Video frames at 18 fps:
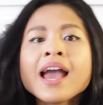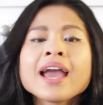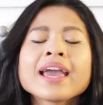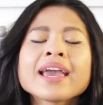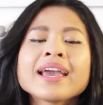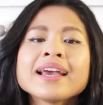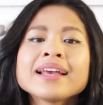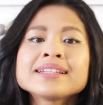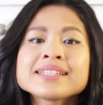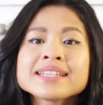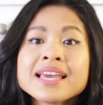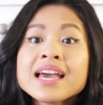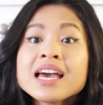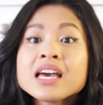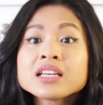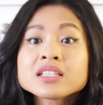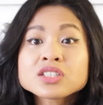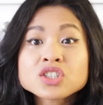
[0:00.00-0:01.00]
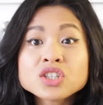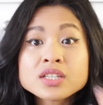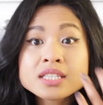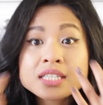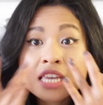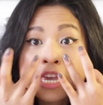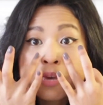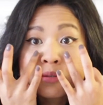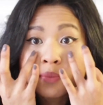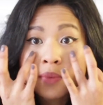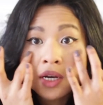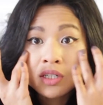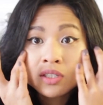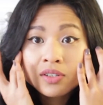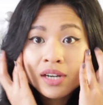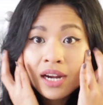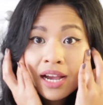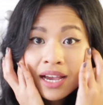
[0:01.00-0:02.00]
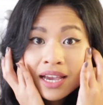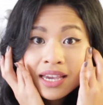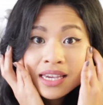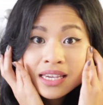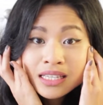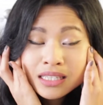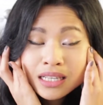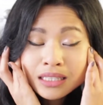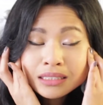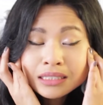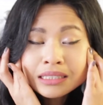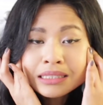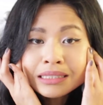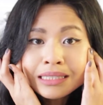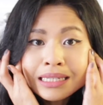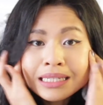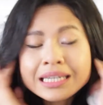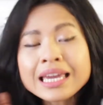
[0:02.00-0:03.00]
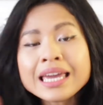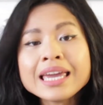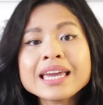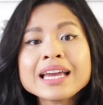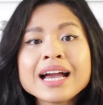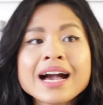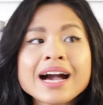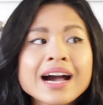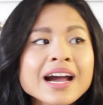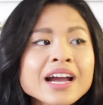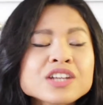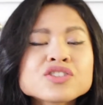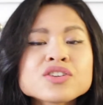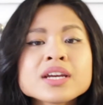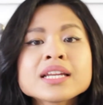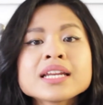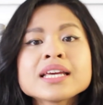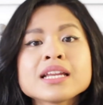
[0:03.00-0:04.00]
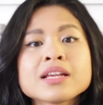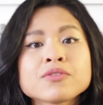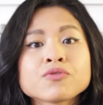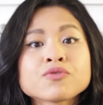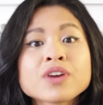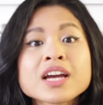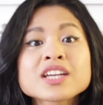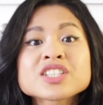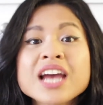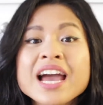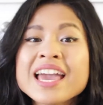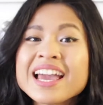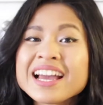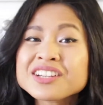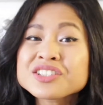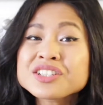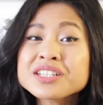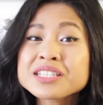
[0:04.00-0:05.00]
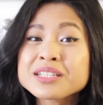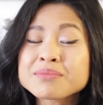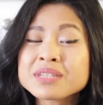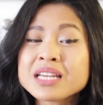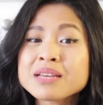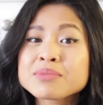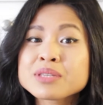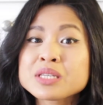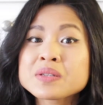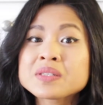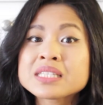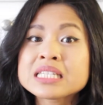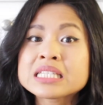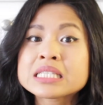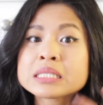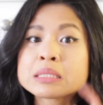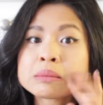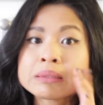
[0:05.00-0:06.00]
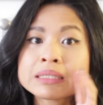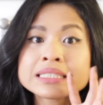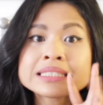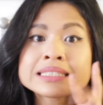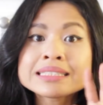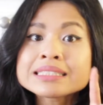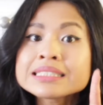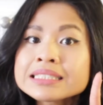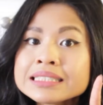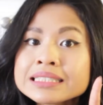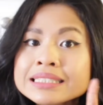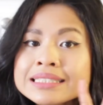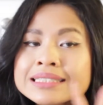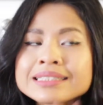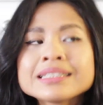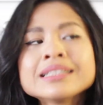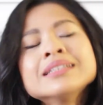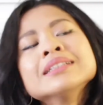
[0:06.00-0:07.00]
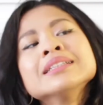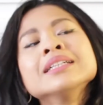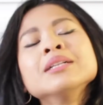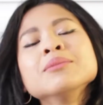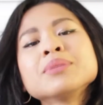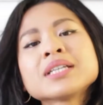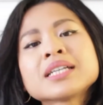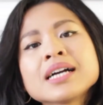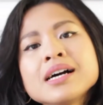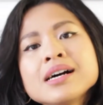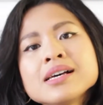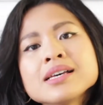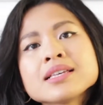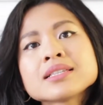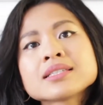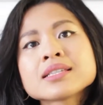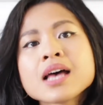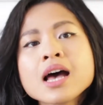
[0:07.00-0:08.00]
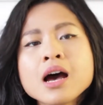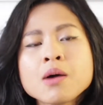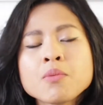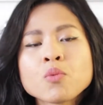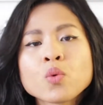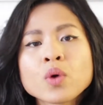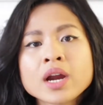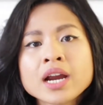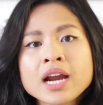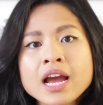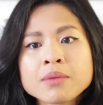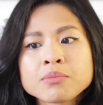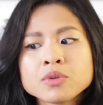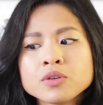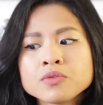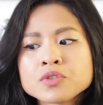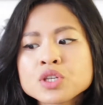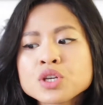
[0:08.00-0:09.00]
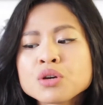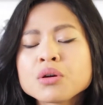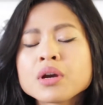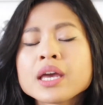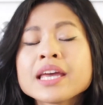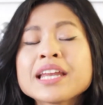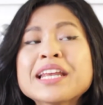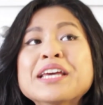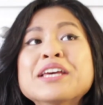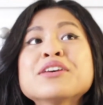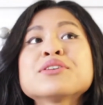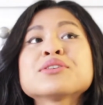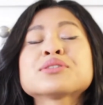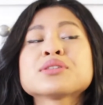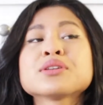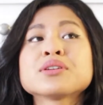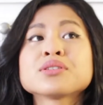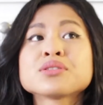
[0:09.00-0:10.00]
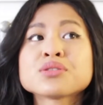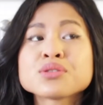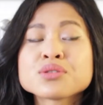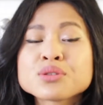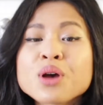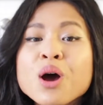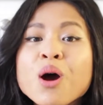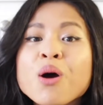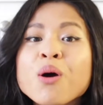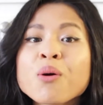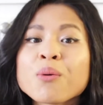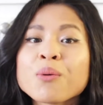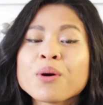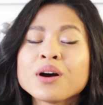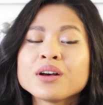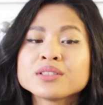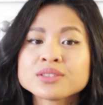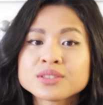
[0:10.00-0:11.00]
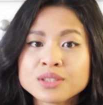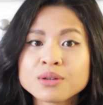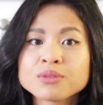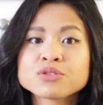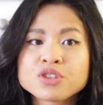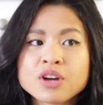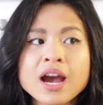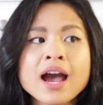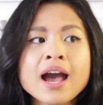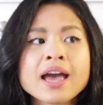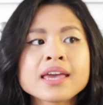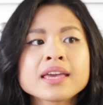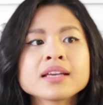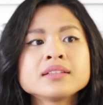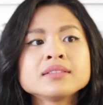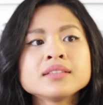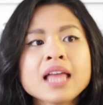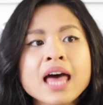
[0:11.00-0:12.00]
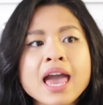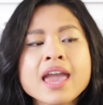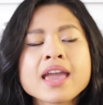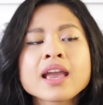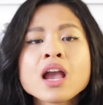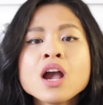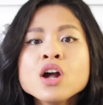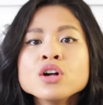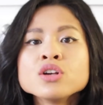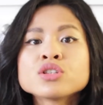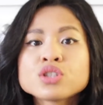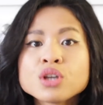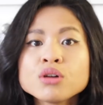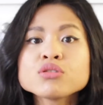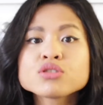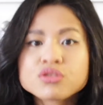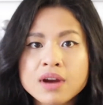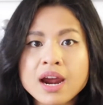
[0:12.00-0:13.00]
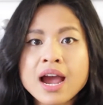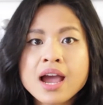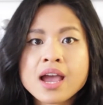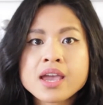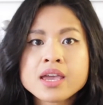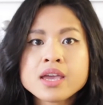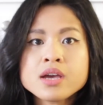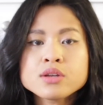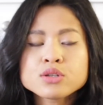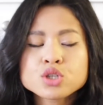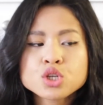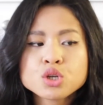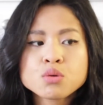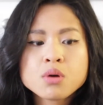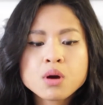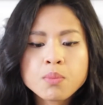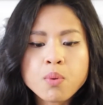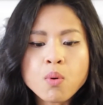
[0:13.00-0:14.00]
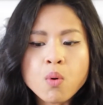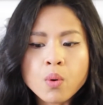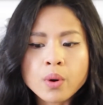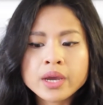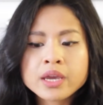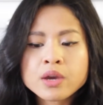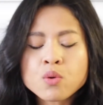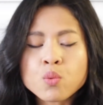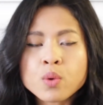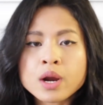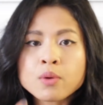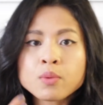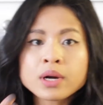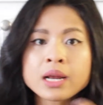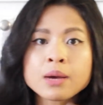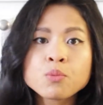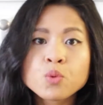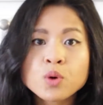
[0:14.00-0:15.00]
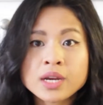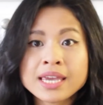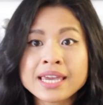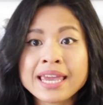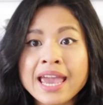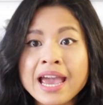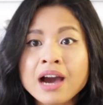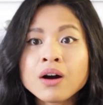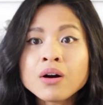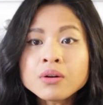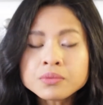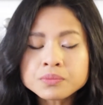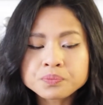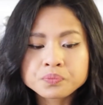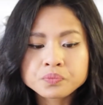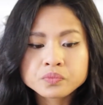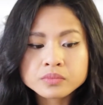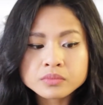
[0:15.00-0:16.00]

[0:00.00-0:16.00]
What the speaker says: And yeah, it just keeps my under eyes looking hydrated and fresh. I actually sometimes use this twice a day because where I moved to, it is so dry. Like, so dry to a point where when I'm working out,